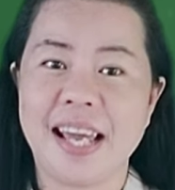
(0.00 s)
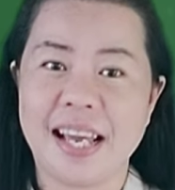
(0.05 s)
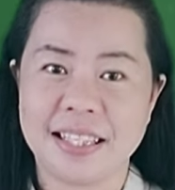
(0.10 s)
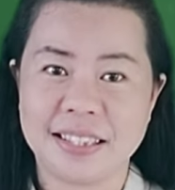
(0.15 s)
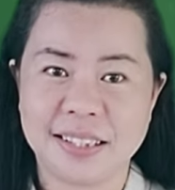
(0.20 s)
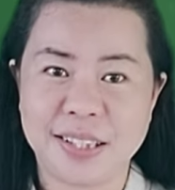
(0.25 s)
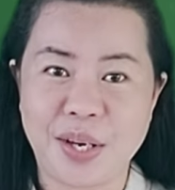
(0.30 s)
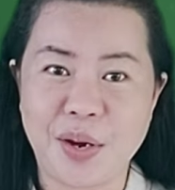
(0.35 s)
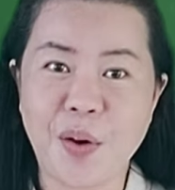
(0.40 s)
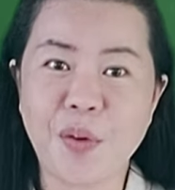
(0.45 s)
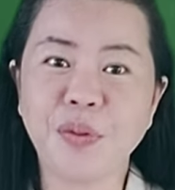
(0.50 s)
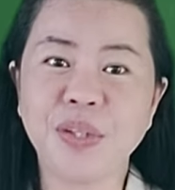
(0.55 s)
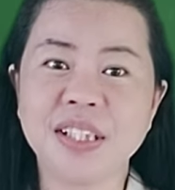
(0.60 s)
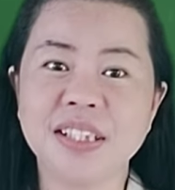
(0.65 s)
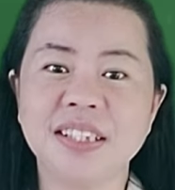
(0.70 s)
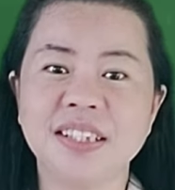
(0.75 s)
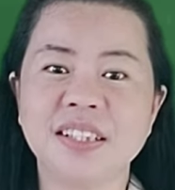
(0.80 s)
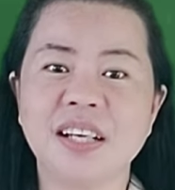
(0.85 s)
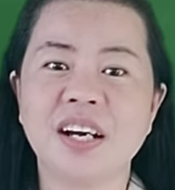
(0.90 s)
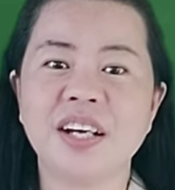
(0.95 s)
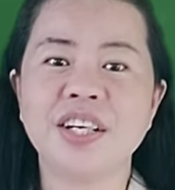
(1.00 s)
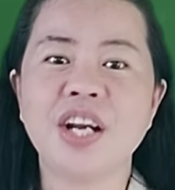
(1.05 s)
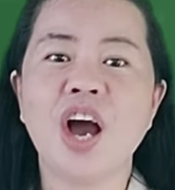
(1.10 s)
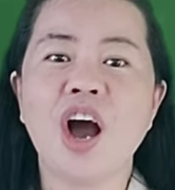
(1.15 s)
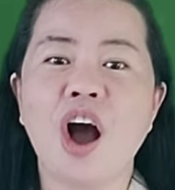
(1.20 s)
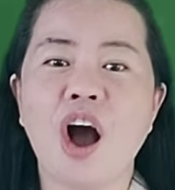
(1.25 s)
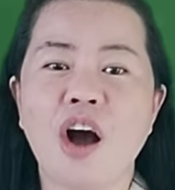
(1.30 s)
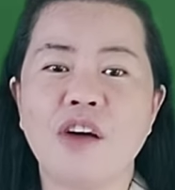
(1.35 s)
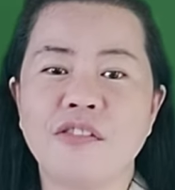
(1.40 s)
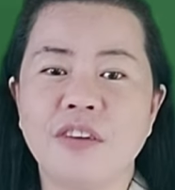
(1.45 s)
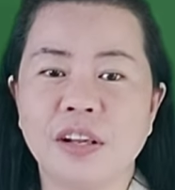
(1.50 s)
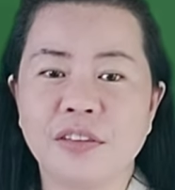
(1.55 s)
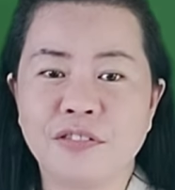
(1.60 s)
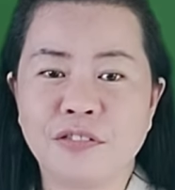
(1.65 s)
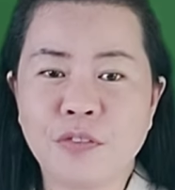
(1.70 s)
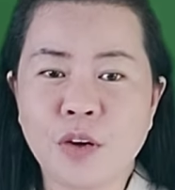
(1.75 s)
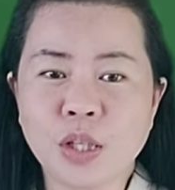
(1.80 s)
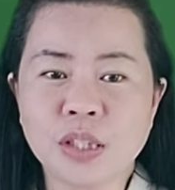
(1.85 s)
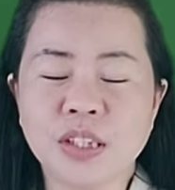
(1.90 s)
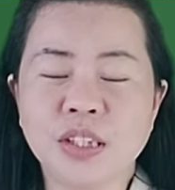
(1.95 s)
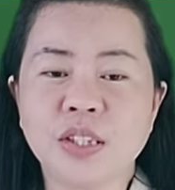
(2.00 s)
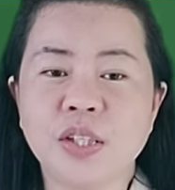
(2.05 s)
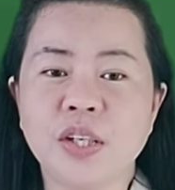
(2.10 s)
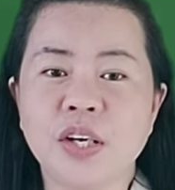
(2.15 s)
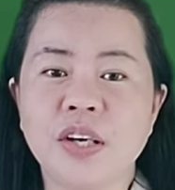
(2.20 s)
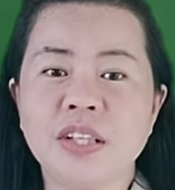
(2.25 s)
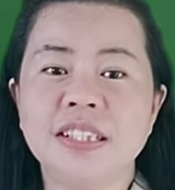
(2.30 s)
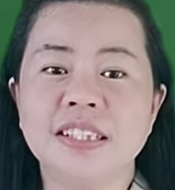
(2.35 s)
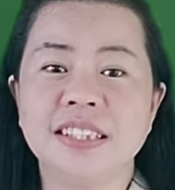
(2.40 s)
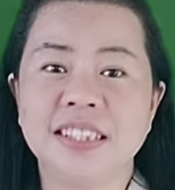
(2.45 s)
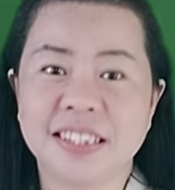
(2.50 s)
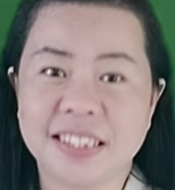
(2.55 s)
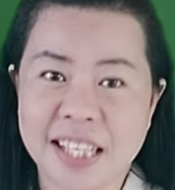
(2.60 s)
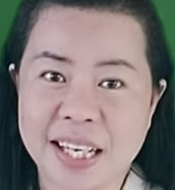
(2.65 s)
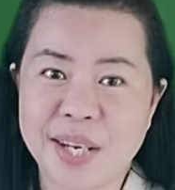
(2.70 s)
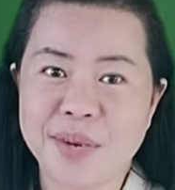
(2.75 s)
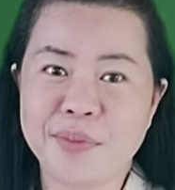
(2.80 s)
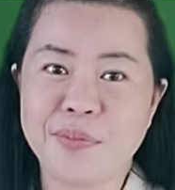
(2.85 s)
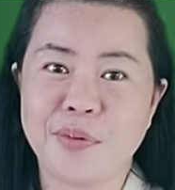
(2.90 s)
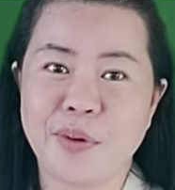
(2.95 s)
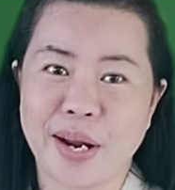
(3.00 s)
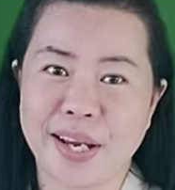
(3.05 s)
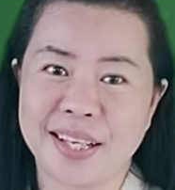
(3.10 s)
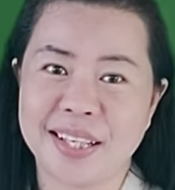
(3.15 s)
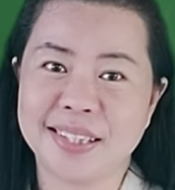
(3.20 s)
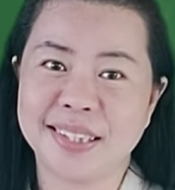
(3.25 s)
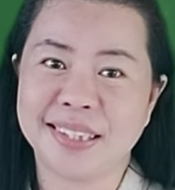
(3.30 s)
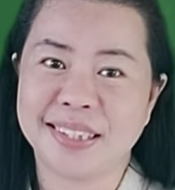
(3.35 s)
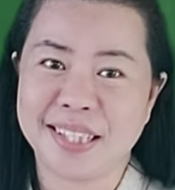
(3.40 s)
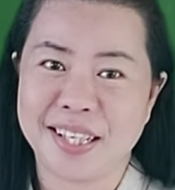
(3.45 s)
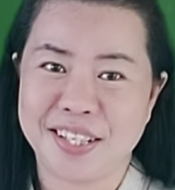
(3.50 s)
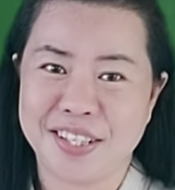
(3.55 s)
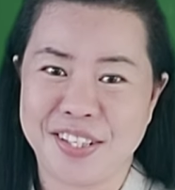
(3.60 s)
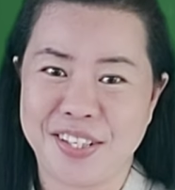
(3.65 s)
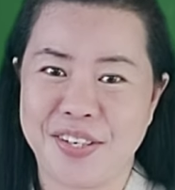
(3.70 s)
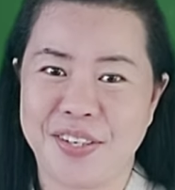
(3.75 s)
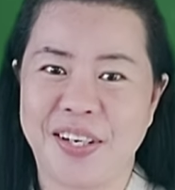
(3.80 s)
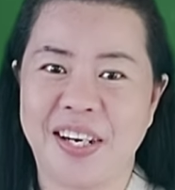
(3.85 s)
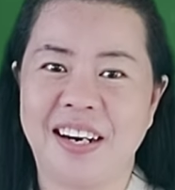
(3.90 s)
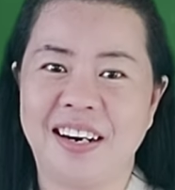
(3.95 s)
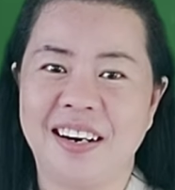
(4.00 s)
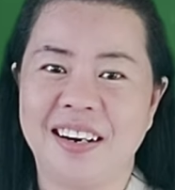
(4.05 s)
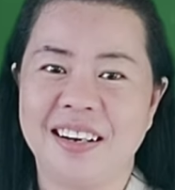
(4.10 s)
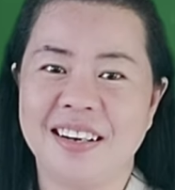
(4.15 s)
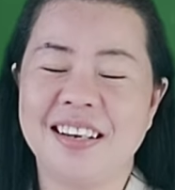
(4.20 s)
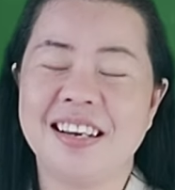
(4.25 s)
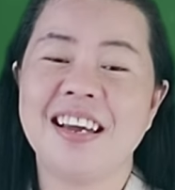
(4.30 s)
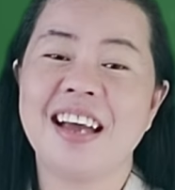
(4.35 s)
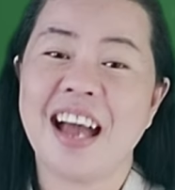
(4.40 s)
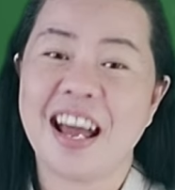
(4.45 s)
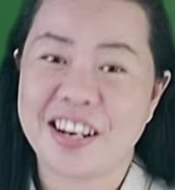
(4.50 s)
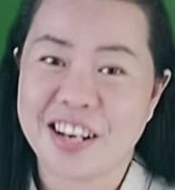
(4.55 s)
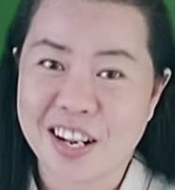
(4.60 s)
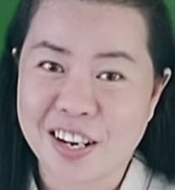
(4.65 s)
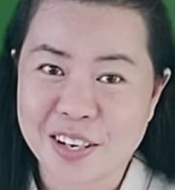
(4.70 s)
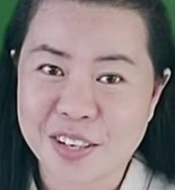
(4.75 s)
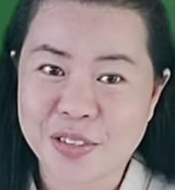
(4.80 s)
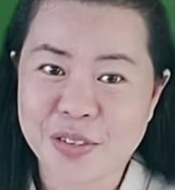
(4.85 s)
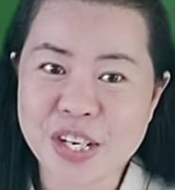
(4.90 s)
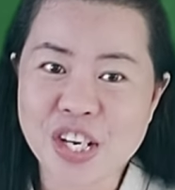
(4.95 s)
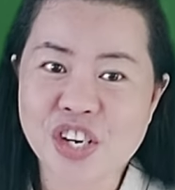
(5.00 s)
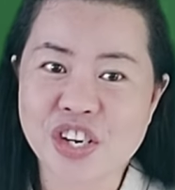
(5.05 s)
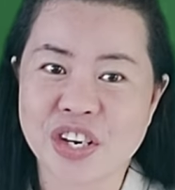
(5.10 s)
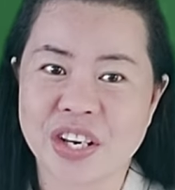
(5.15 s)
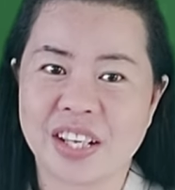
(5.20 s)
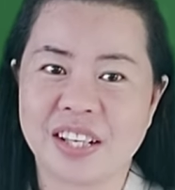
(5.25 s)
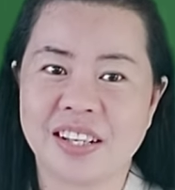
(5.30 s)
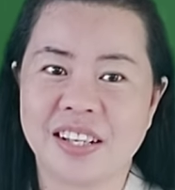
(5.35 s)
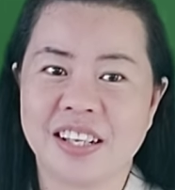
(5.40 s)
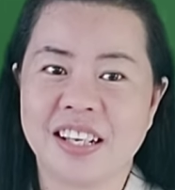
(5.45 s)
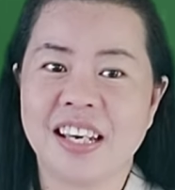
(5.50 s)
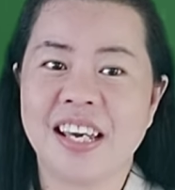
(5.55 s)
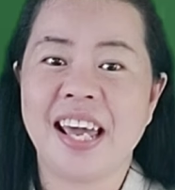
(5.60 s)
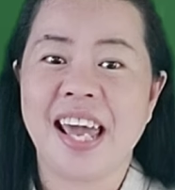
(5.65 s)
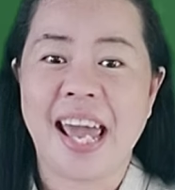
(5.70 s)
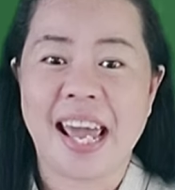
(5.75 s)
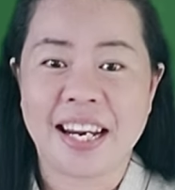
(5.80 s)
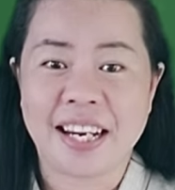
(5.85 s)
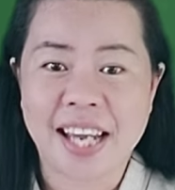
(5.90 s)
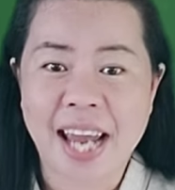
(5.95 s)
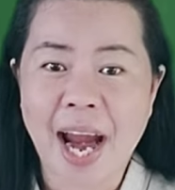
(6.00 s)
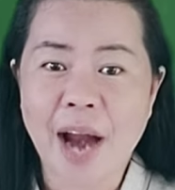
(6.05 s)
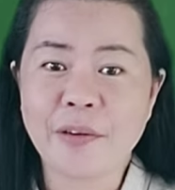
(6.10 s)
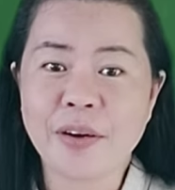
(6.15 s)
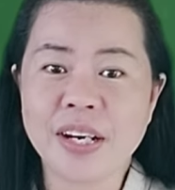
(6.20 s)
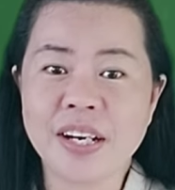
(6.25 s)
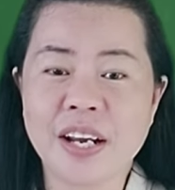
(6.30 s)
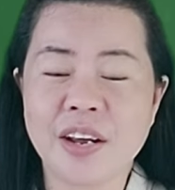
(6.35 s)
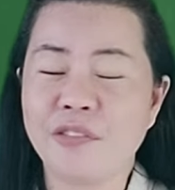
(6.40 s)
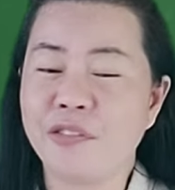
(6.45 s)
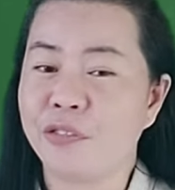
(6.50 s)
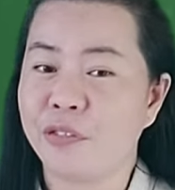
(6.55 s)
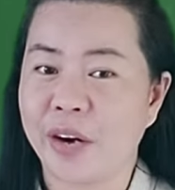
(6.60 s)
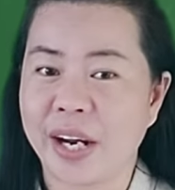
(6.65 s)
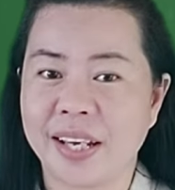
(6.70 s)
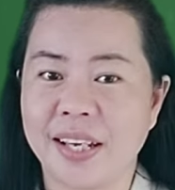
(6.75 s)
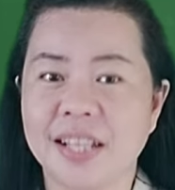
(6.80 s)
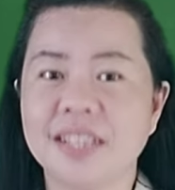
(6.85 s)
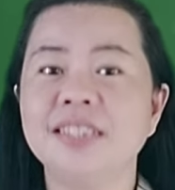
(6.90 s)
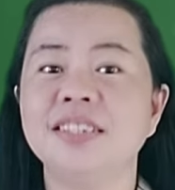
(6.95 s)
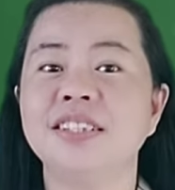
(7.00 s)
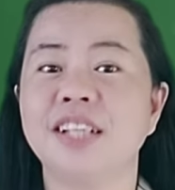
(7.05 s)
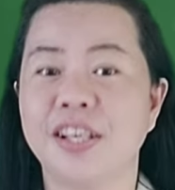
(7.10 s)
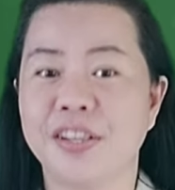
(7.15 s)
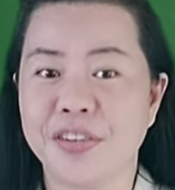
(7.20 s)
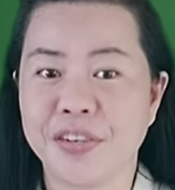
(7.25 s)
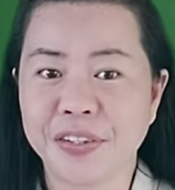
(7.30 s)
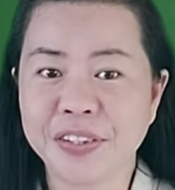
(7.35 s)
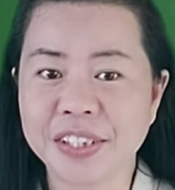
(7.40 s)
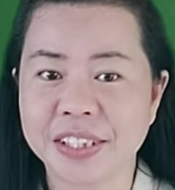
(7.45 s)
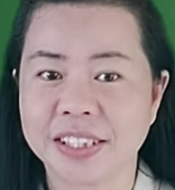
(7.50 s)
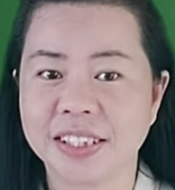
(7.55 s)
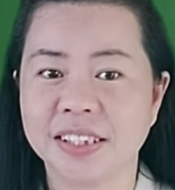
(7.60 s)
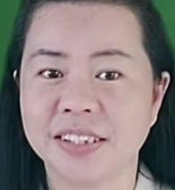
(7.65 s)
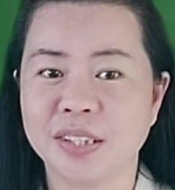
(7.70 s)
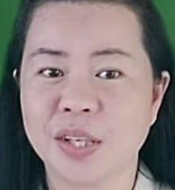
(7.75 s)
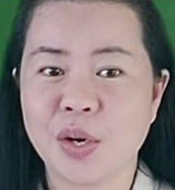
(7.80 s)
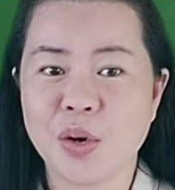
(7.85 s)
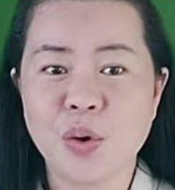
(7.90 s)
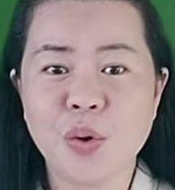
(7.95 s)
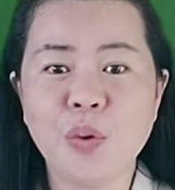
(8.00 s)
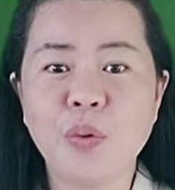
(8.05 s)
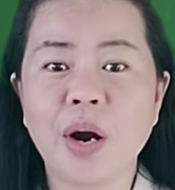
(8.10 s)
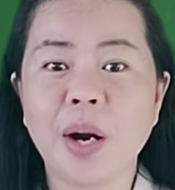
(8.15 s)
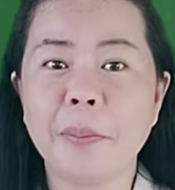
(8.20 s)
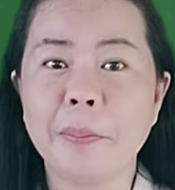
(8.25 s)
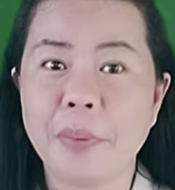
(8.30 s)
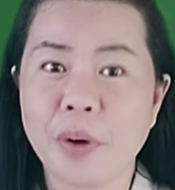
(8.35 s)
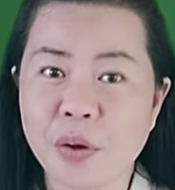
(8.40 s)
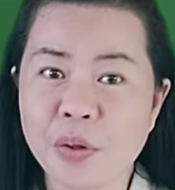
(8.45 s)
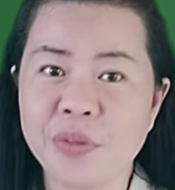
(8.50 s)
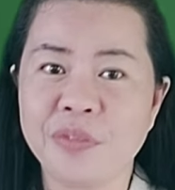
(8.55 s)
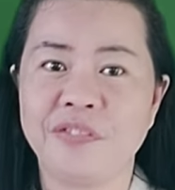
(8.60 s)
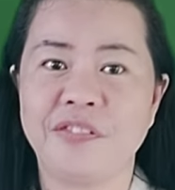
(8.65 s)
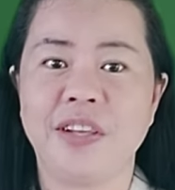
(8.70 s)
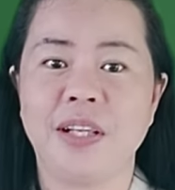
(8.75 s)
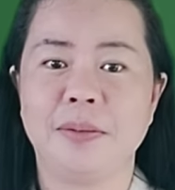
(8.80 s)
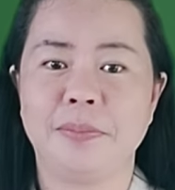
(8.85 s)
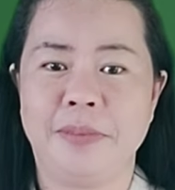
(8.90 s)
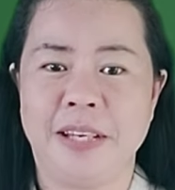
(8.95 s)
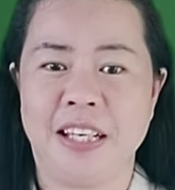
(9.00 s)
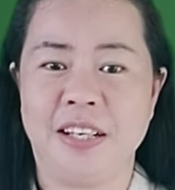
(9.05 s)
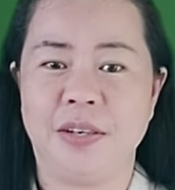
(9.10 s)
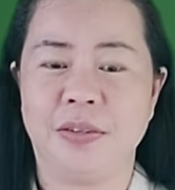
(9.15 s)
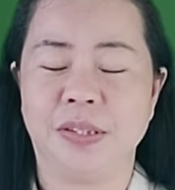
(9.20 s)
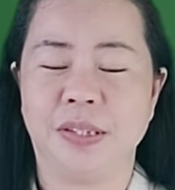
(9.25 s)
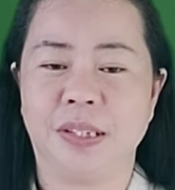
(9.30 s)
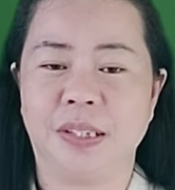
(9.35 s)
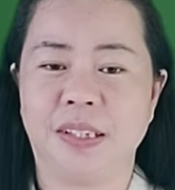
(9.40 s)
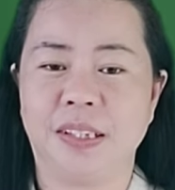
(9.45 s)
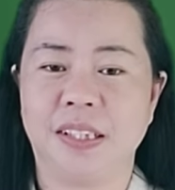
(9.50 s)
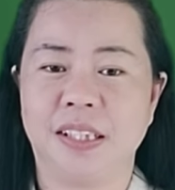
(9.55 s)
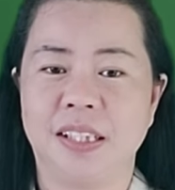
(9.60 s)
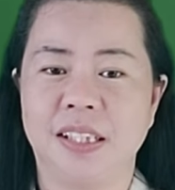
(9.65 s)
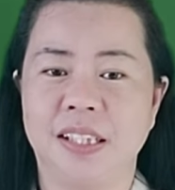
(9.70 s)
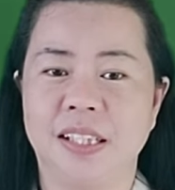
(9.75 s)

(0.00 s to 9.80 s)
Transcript: is the only son of Alfonso C. Reyes Sr., an electrician, and Karen F. Reyes, a nurse, who are both Filipinos.